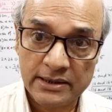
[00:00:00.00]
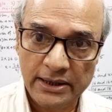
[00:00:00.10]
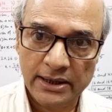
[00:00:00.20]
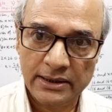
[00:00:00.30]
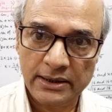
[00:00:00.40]

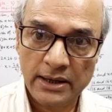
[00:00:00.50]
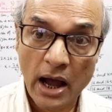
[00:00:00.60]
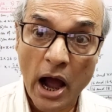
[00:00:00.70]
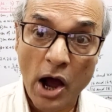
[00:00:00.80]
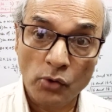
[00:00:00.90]
clearly
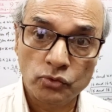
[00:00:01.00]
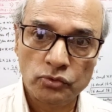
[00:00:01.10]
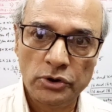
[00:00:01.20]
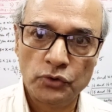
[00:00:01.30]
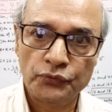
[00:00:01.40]
how
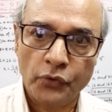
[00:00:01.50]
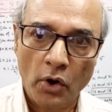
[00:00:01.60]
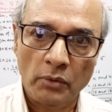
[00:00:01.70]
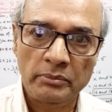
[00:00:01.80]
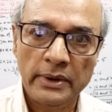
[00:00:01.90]
will you
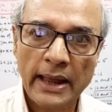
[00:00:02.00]
form